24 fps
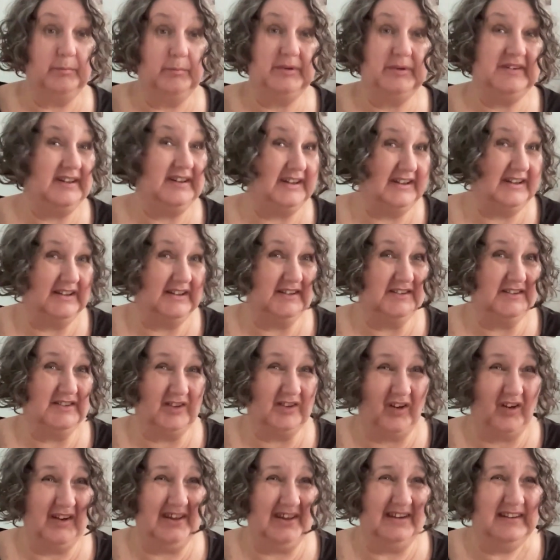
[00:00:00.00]
particular
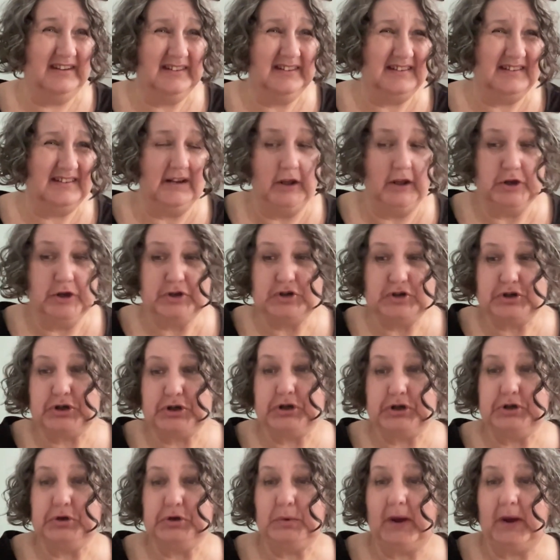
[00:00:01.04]
diets
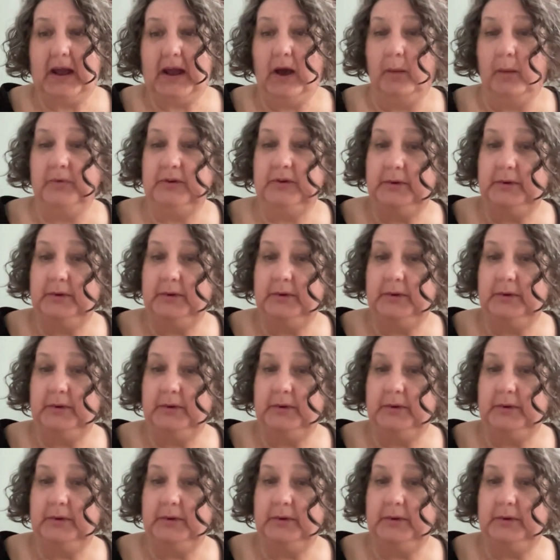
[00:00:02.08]
to help.